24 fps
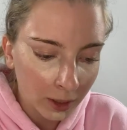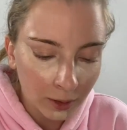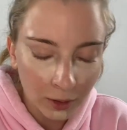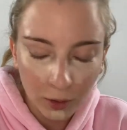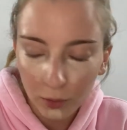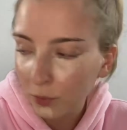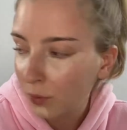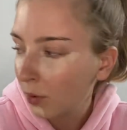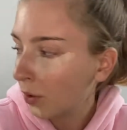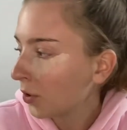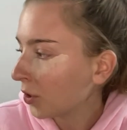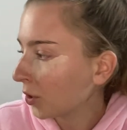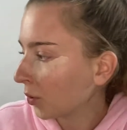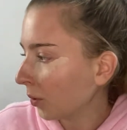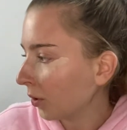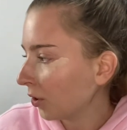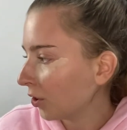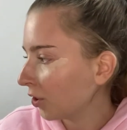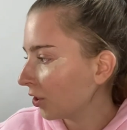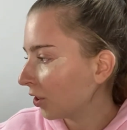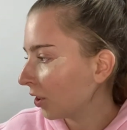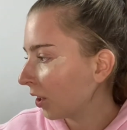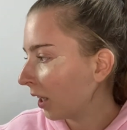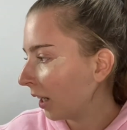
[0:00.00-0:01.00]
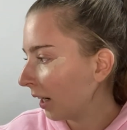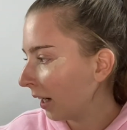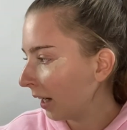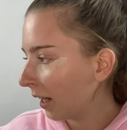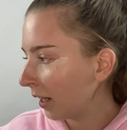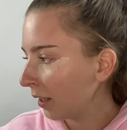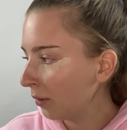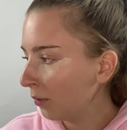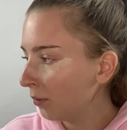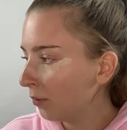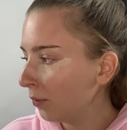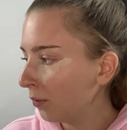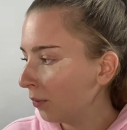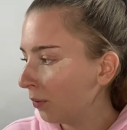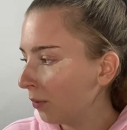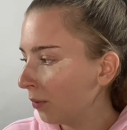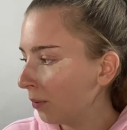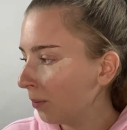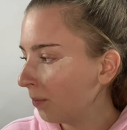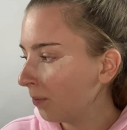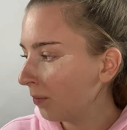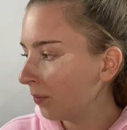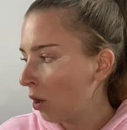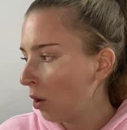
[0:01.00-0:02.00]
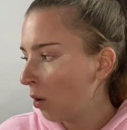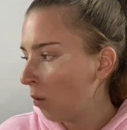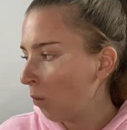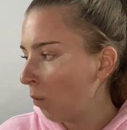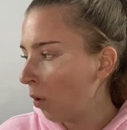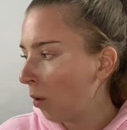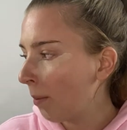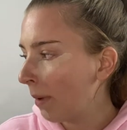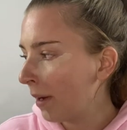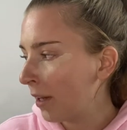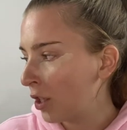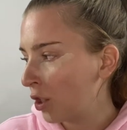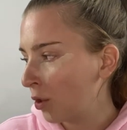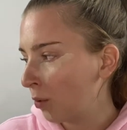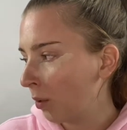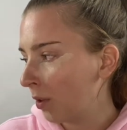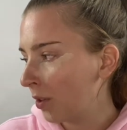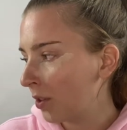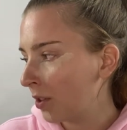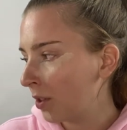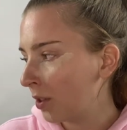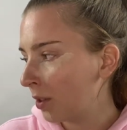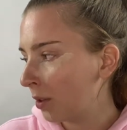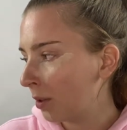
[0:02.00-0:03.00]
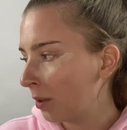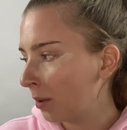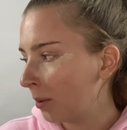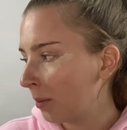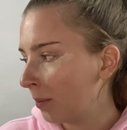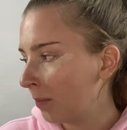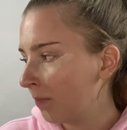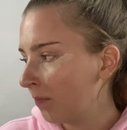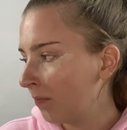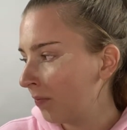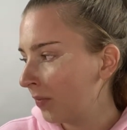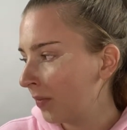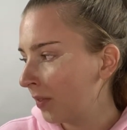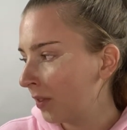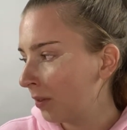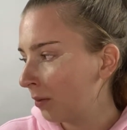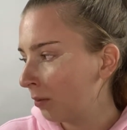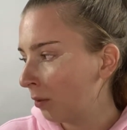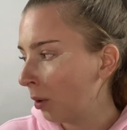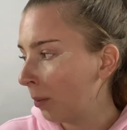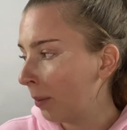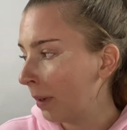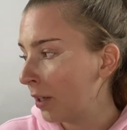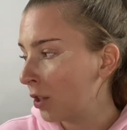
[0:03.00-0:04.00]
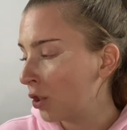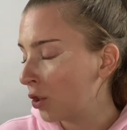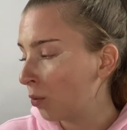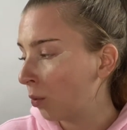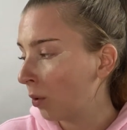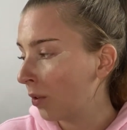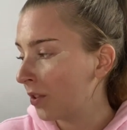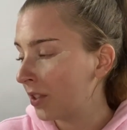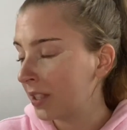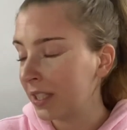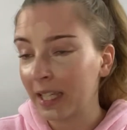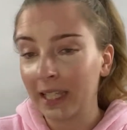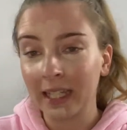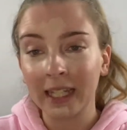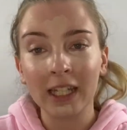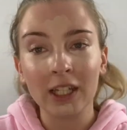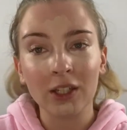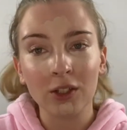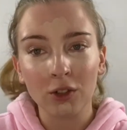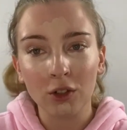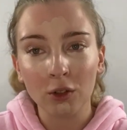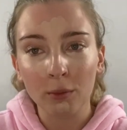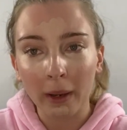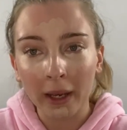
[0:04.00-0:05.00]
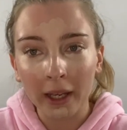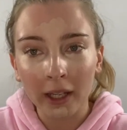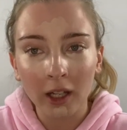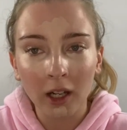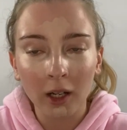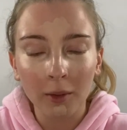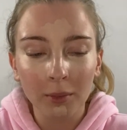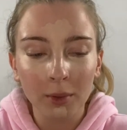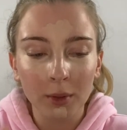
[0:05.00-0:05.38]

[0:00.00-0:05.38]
first question that I have, what made you want to get into makeup?